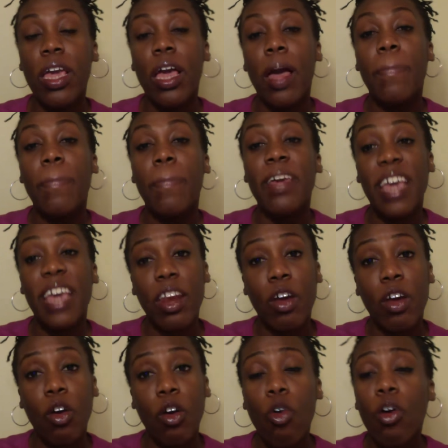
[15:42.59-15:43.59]
beginner,
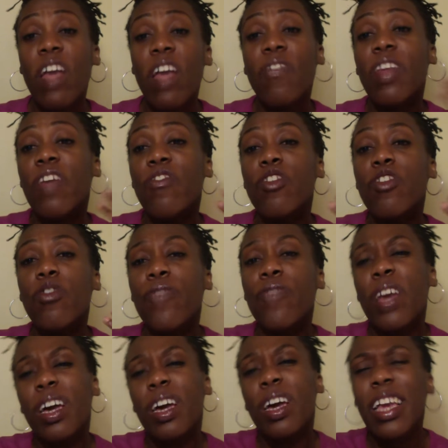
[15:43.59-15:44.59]
or even if you feel
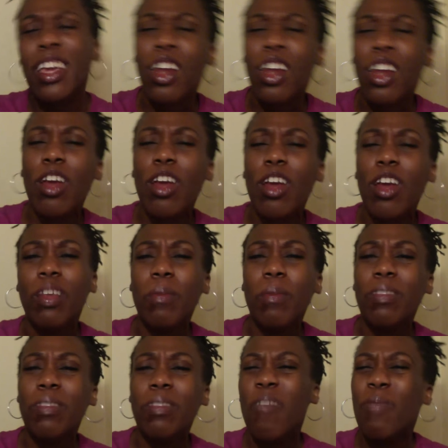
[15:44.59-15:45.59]
like, I know some
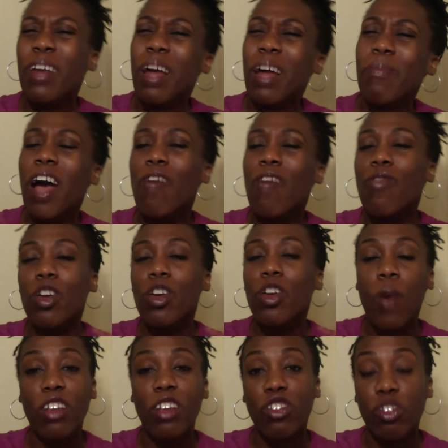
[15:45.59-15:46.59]
stuff, but I'm not really
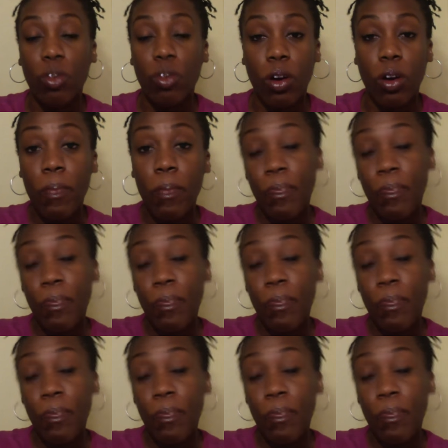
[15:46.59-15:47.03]
quite sure.